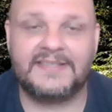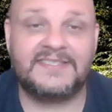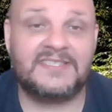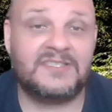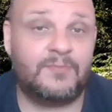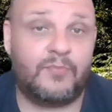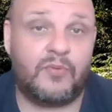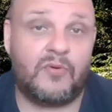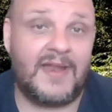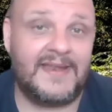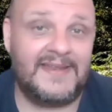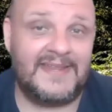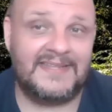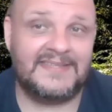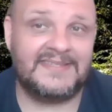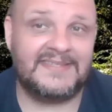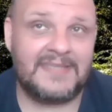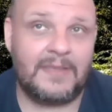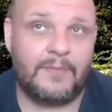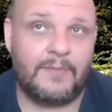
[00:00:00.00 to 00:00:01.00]

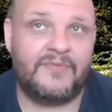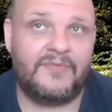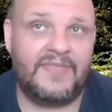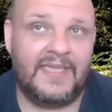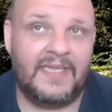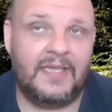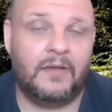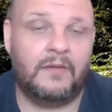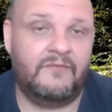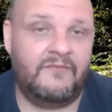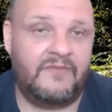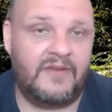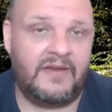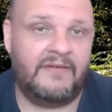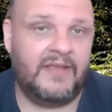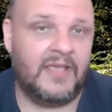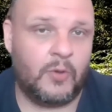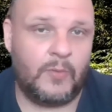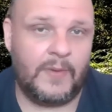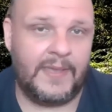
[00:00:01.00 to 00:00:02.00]
spreading something
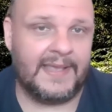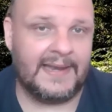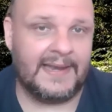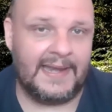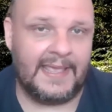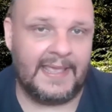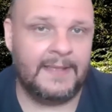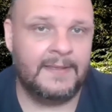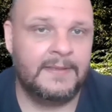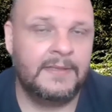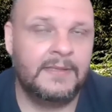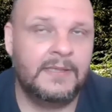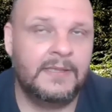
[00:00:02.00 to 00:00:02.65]
very quickly.